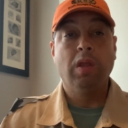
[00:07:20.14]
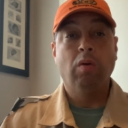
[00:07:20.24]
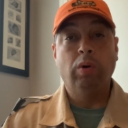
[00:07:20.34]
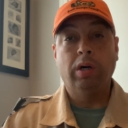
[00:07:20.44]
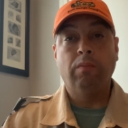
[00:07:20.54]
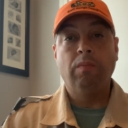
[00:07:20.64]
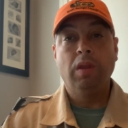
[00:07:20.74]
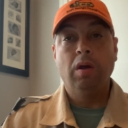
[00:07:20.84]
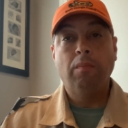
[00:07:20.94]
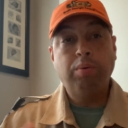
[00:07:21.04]
Well,
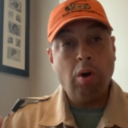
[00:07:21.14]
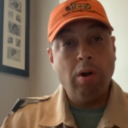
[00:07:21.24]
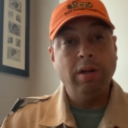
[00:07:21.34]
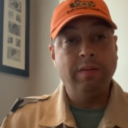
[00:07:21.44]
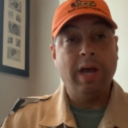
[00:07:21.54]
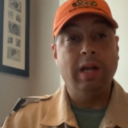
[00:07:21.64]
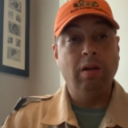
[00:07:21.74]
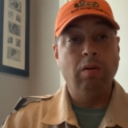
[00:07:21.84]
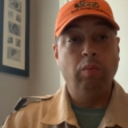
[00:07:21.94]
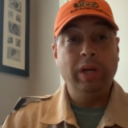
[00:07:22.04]
part of that,
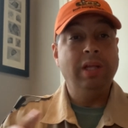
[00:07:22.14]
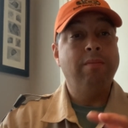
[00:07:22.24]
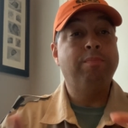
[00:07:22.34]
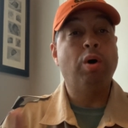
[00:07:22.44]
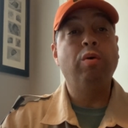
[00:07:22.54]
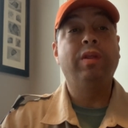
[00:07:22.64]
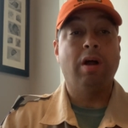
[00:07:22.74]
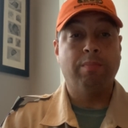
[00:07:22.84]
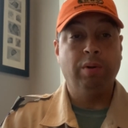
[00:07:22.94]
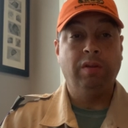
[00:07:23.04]
we did both in
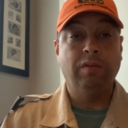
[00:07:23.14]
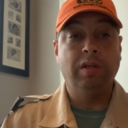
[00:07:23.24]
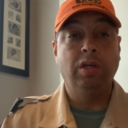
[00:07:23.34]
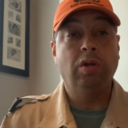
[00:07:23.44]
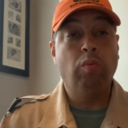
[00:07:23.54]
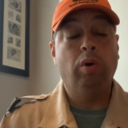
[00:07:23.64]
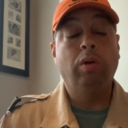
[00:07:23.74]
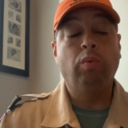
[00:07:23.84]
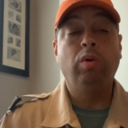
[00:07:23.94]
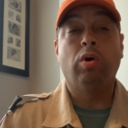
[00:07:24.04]
our presentation.
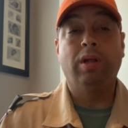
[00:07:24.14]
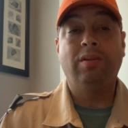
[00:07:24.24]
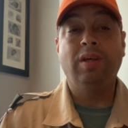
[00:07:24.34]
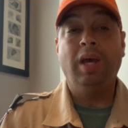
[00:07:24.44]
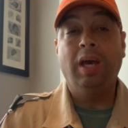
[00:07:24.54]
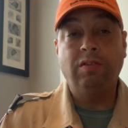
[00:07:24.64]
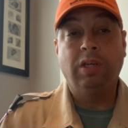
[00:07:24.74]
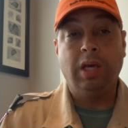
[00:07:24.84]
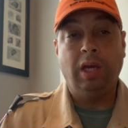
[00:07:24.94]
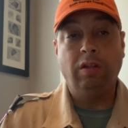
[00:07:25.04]
One, we wanted to
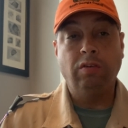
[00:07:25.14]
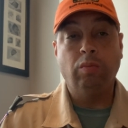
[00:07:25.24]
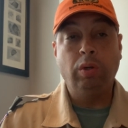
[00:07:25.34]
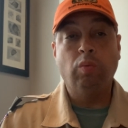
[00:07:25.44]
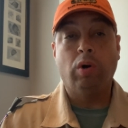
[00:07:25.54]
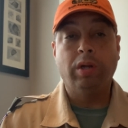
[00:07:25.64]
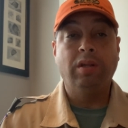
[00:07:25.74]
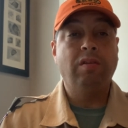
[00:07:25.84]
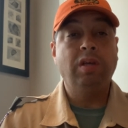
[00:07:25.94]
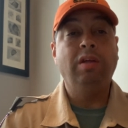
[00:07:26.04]
educate you. We wanted
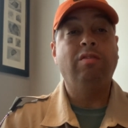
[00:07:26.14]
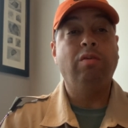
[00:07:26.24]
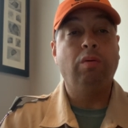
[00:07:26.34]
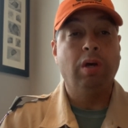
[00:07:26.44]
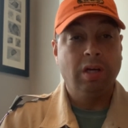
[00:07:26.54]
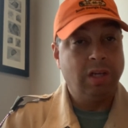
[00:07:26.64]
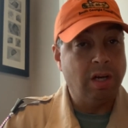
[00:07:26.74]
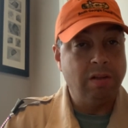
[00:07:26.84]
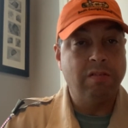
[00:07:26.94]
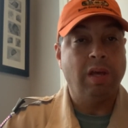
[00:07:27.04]
to teach you
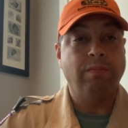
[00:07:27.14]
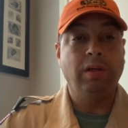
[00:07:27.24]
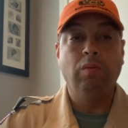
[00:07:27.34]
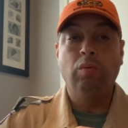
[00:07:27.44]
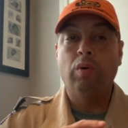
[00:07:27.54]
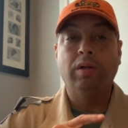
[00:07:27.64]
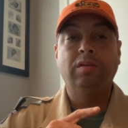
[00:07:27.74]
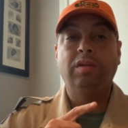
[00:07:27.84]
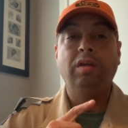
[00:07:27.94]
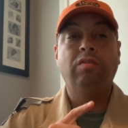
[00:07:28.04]
gun safety. We wanted
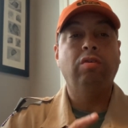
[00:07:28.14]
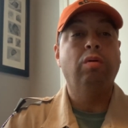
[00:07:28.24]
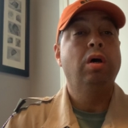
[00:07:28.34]
to teach you